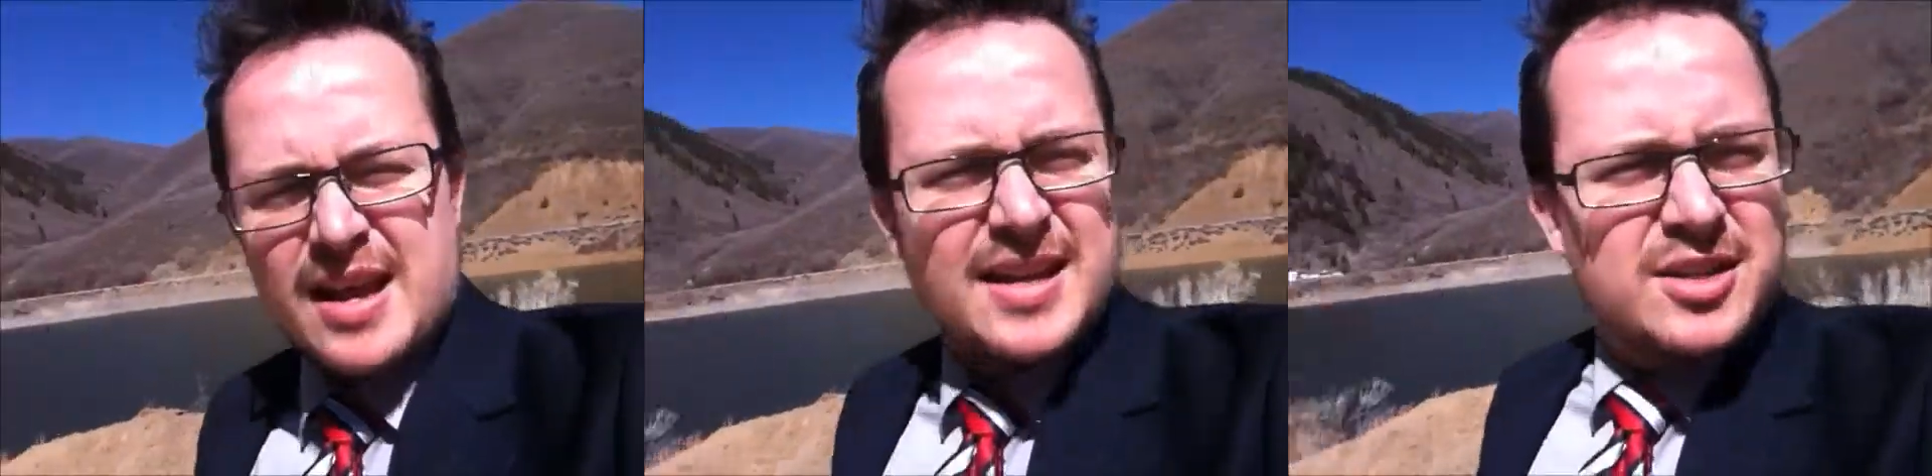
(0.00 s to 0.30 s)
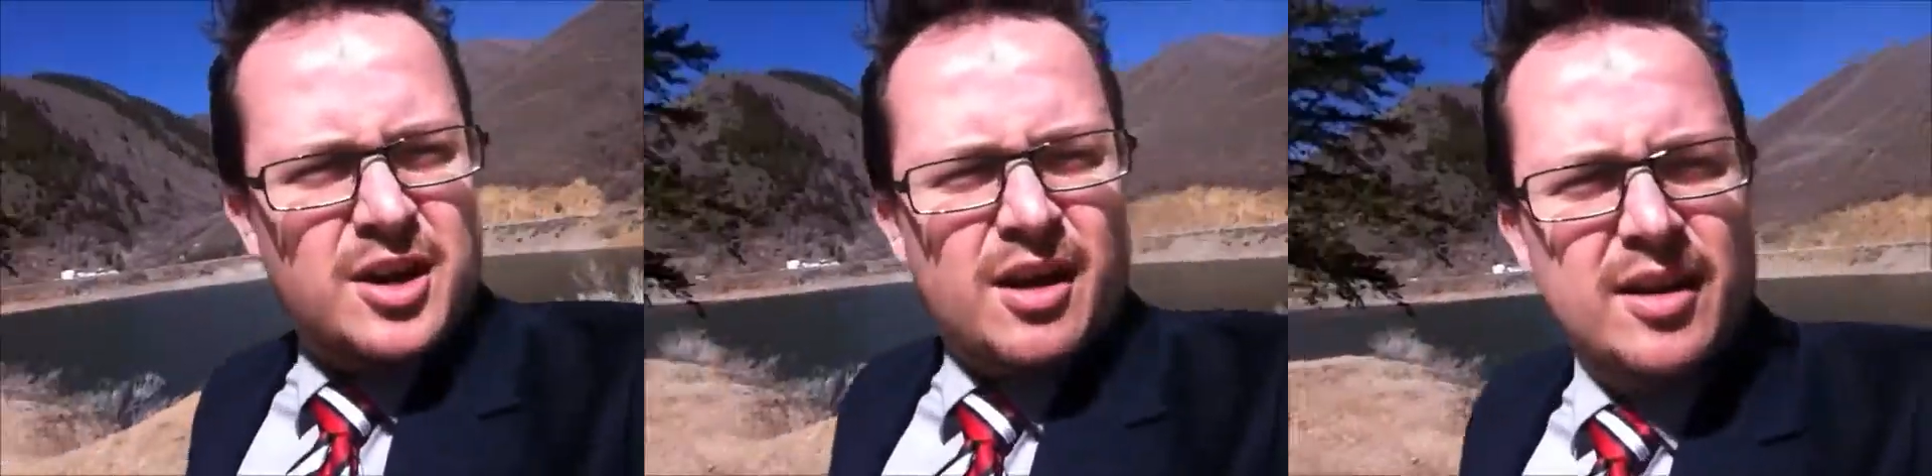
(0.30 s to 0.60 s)

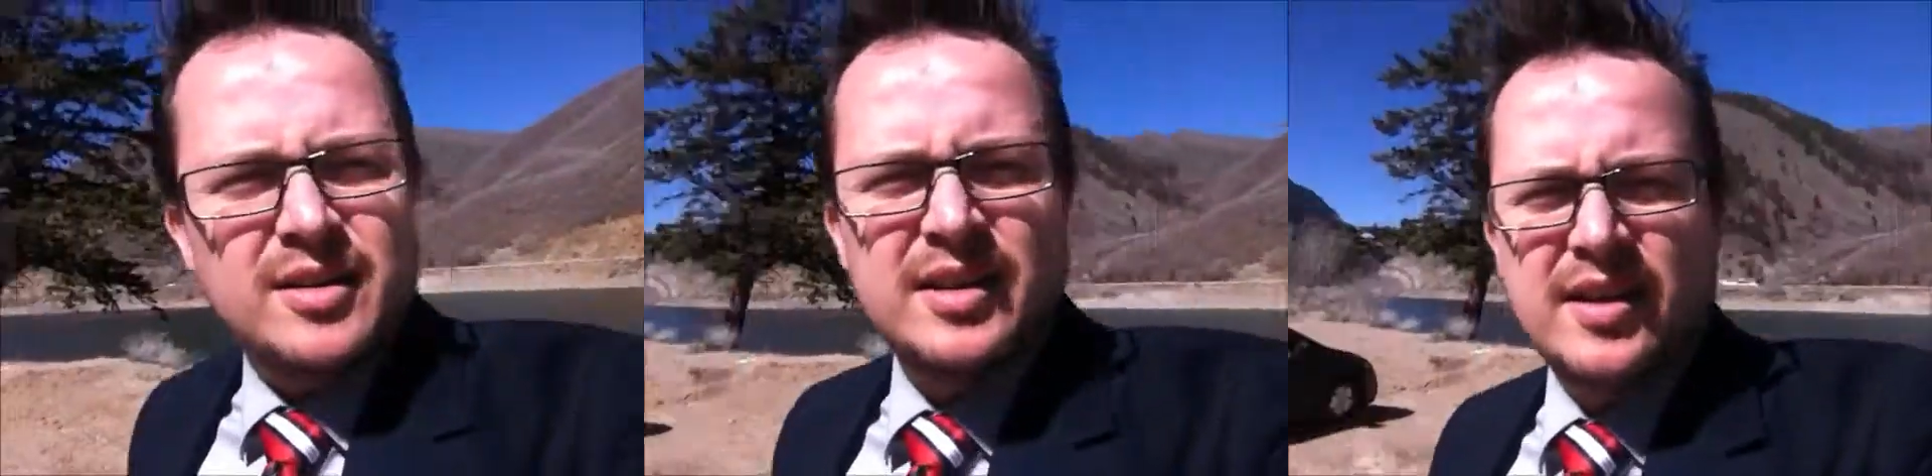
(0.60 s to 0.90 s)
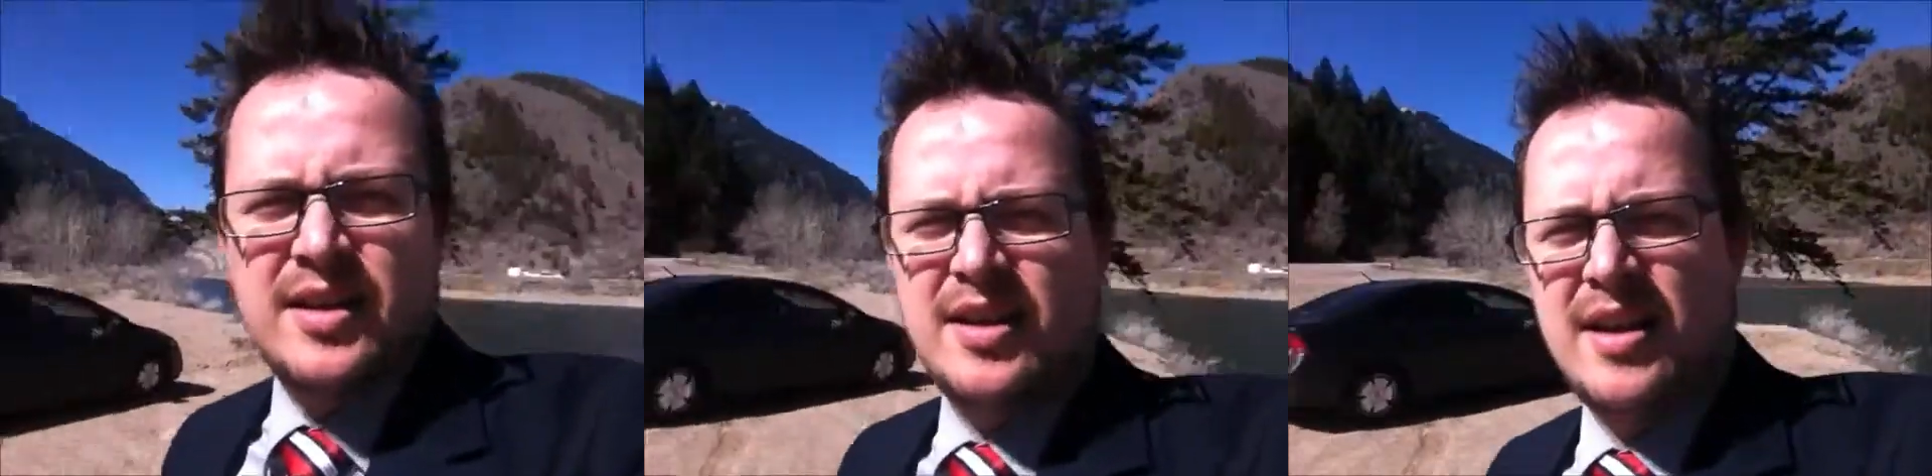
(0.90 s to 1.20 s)
It's called
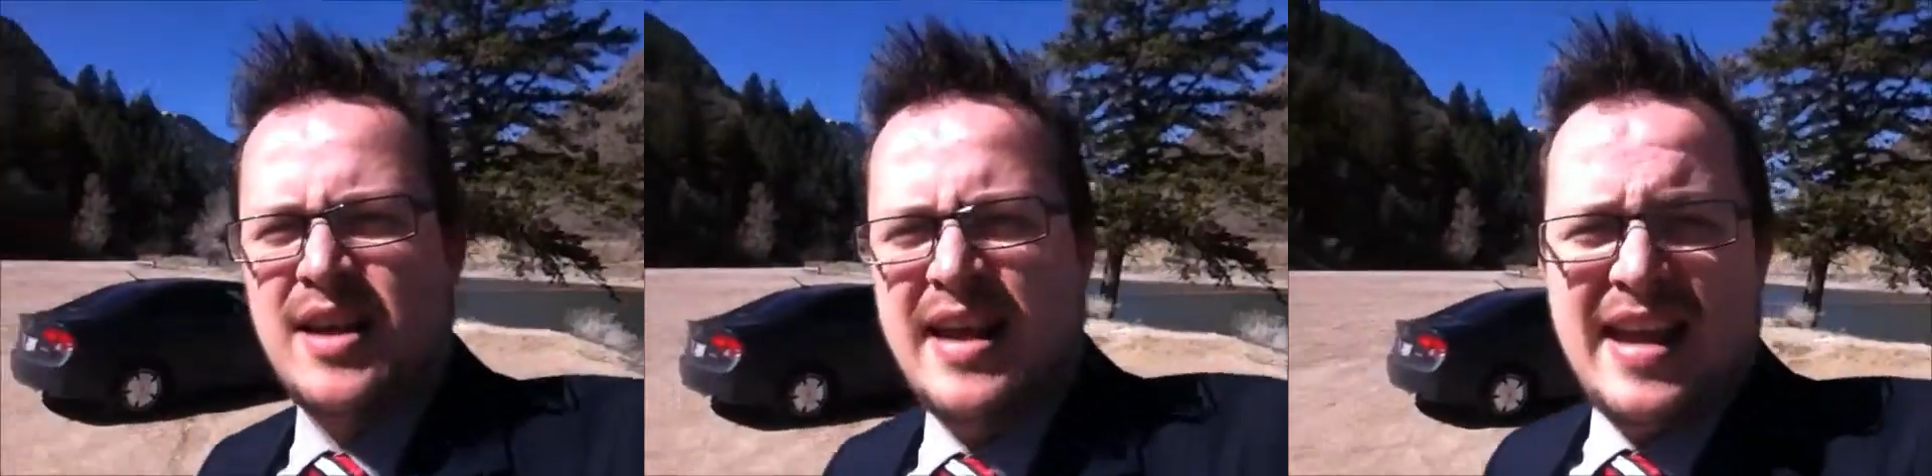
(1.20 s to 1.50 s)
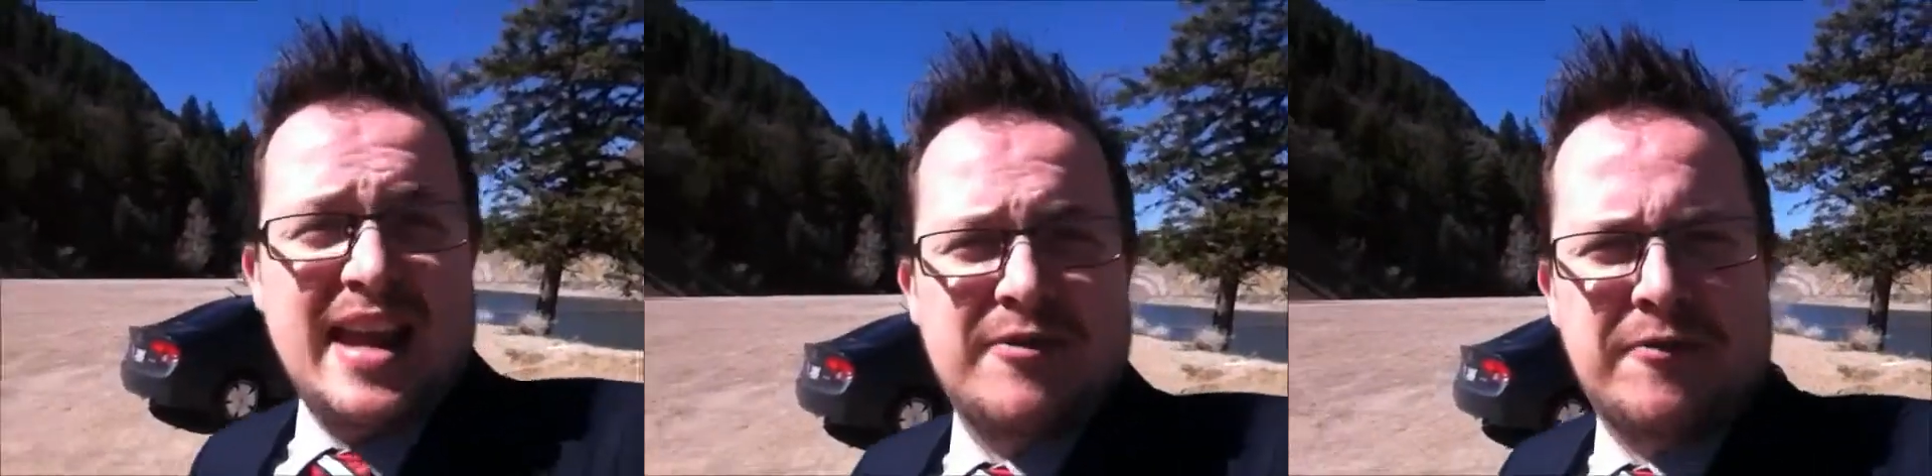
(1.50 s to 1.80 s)

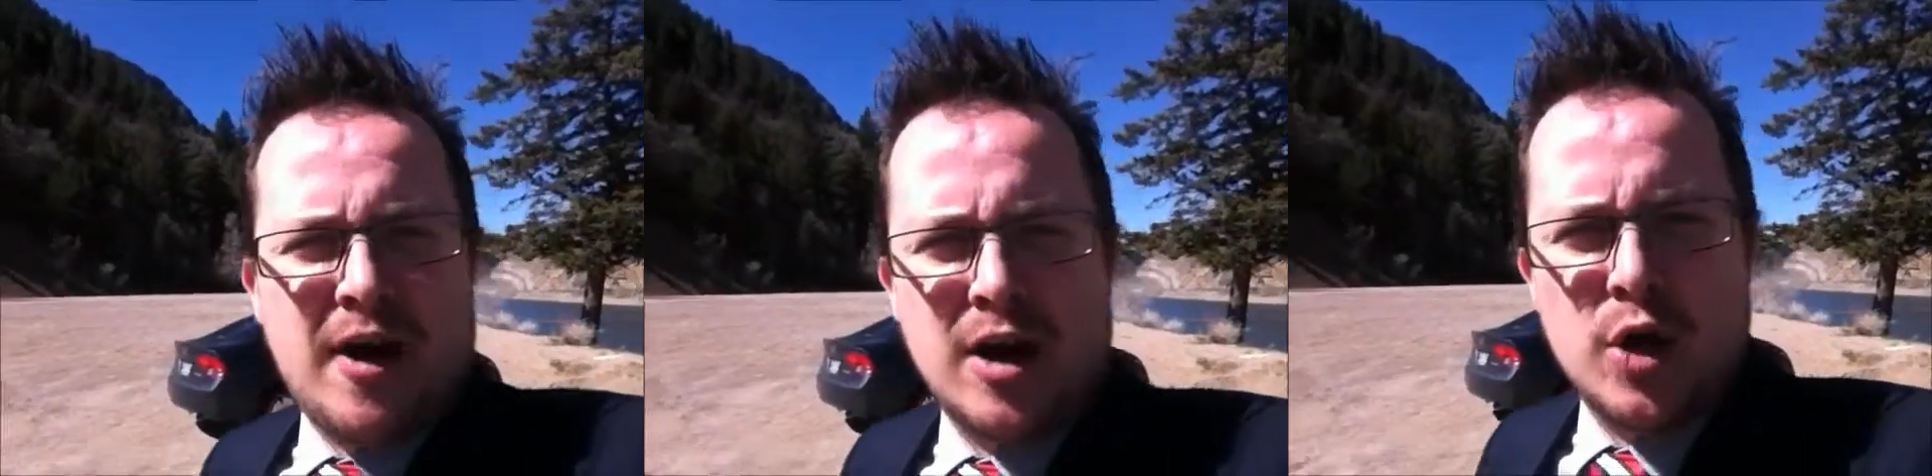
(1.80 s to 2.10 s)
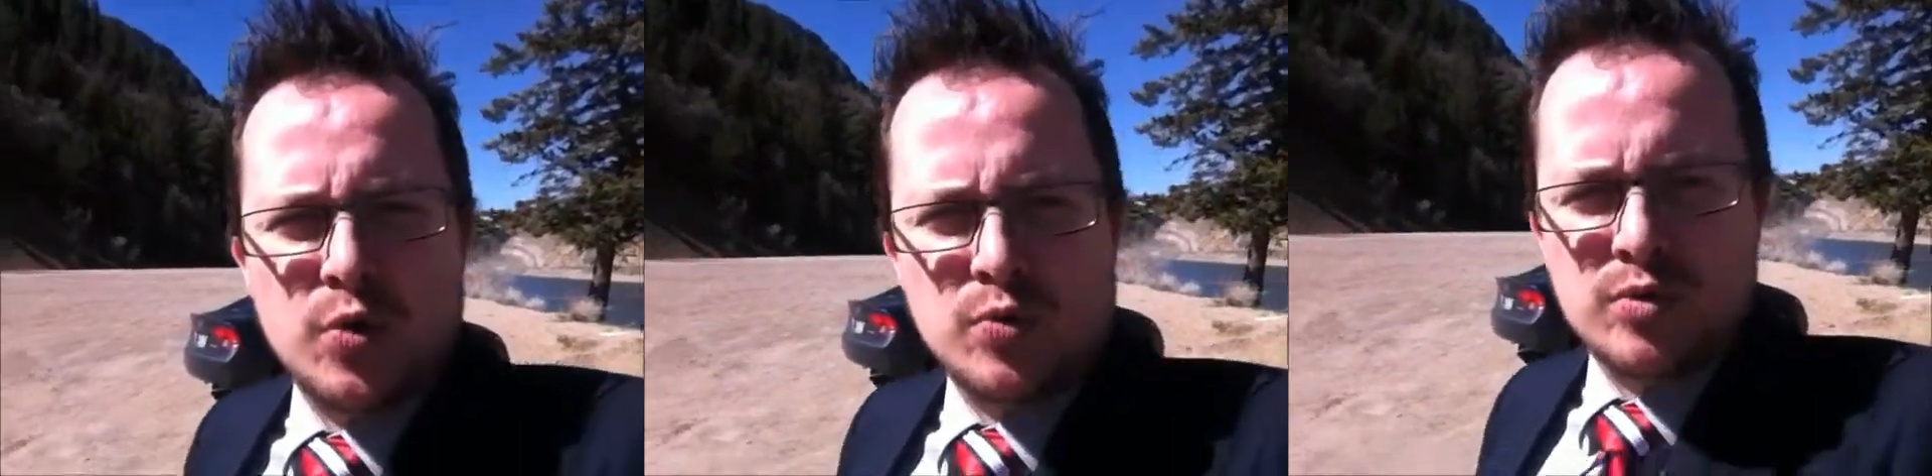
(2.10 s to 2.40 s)
It
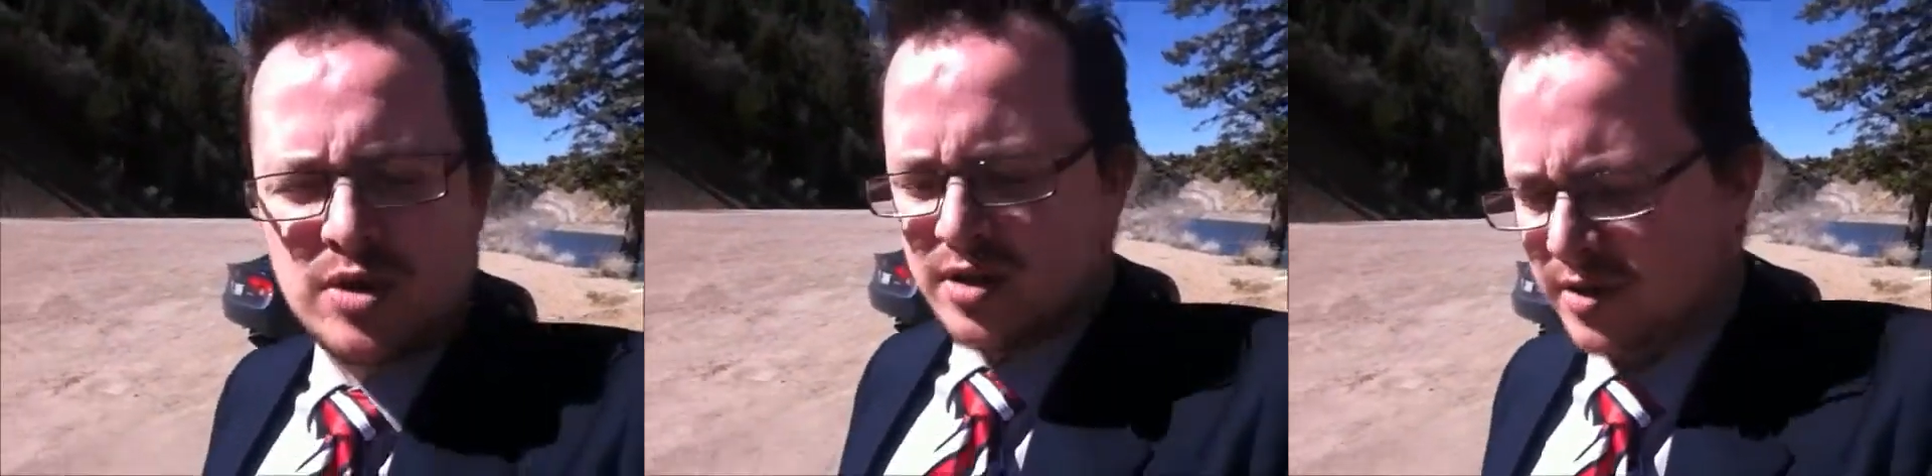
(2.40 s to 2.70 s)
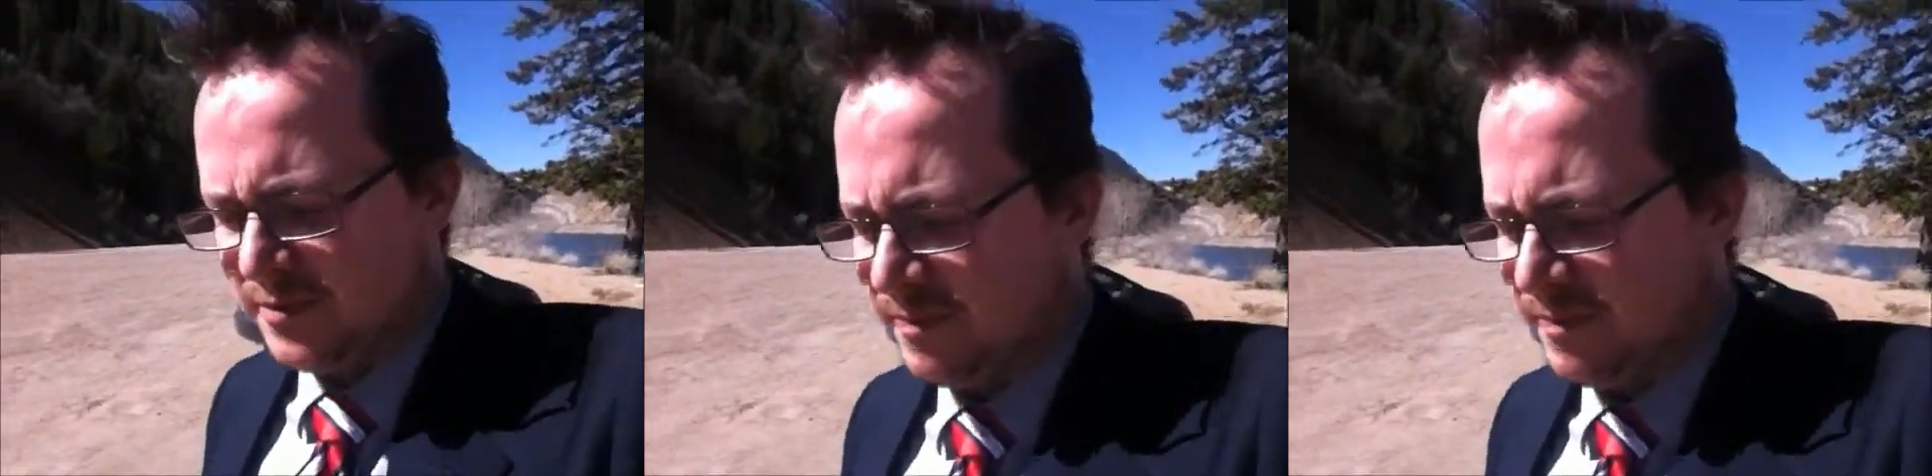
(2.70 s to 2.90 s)
Follows.